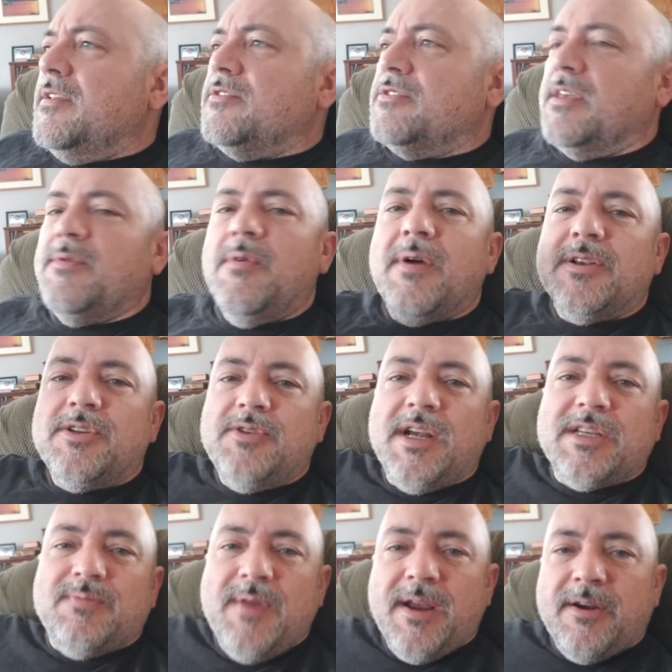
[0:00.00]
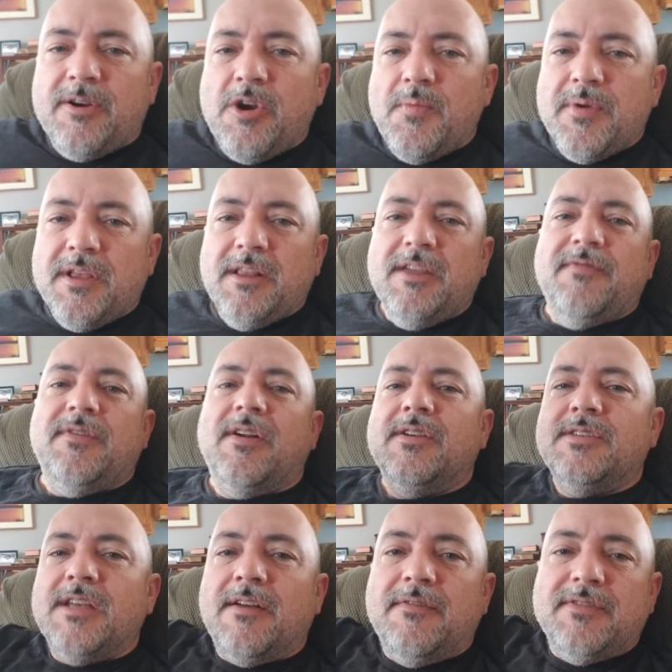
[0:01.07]
So then we watched Dressmaker, hoping to lift
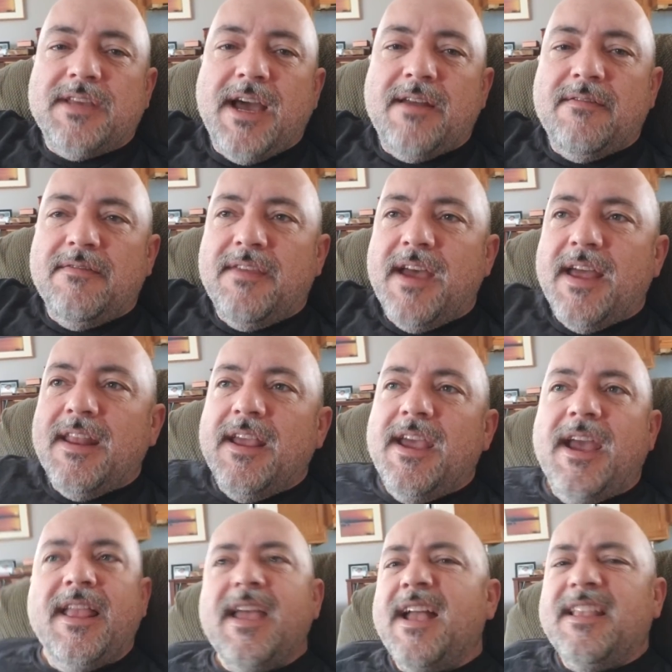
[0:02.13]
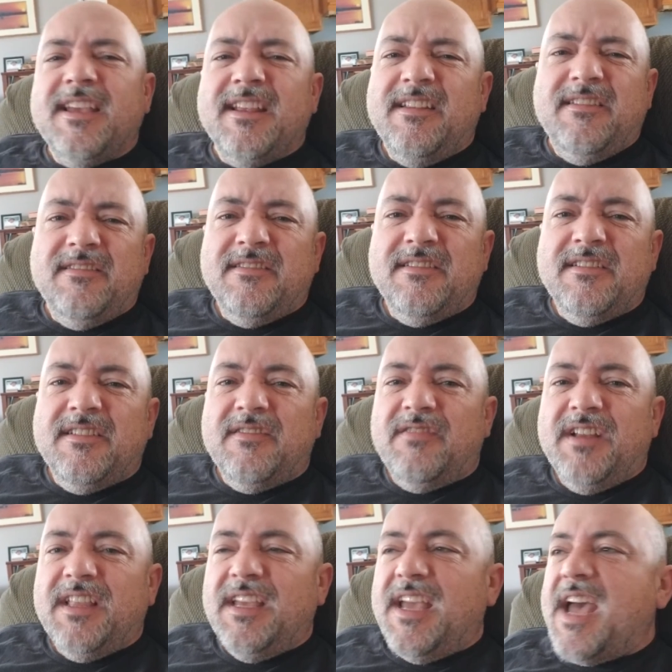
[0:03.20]
ourselves out of that. And that didn't
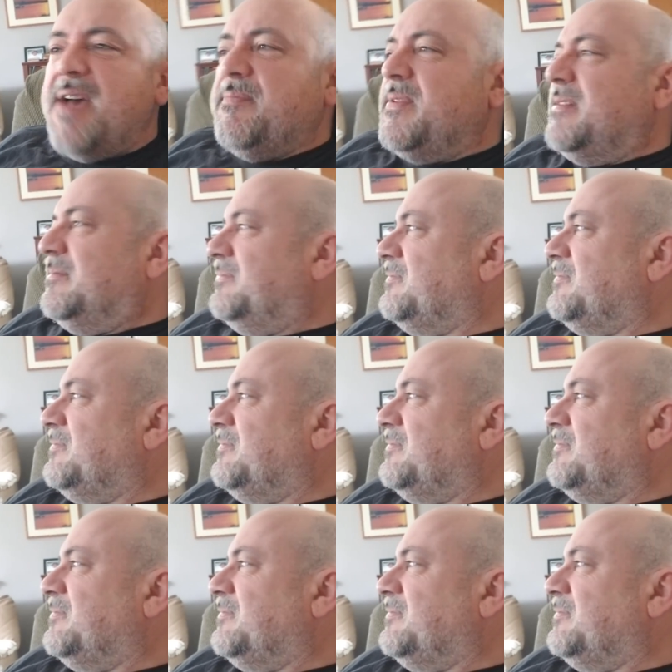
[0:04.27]
really happen.